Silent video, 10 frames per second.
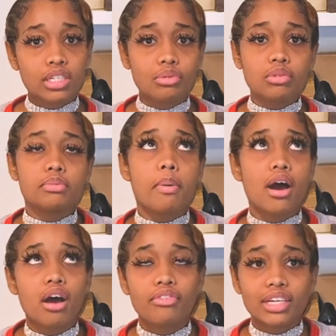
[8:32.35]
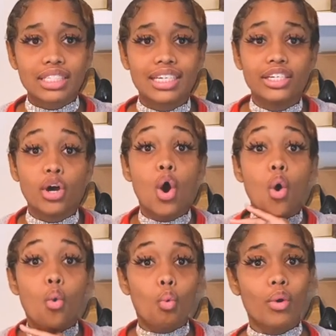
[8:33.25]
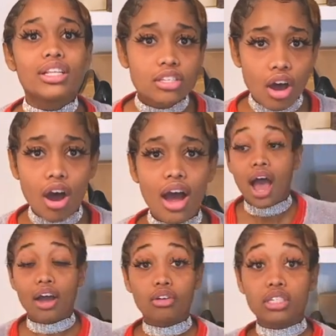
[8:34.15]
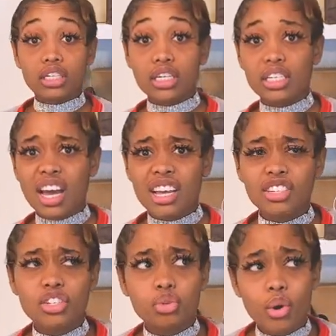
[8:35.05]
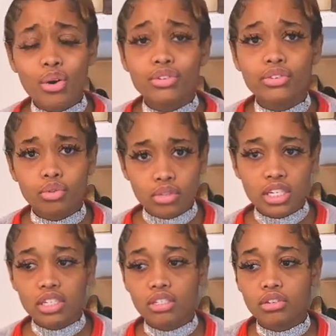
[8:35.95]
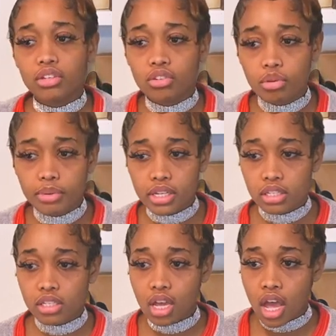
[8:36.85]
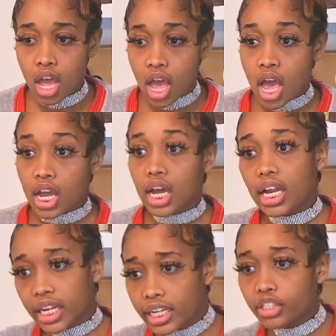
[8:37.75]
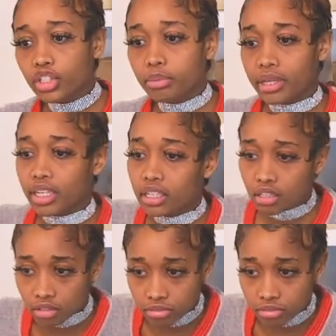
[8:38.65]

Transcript: This was perfect in winter. I got this in a size 12 to 14, so the top is clearly too big,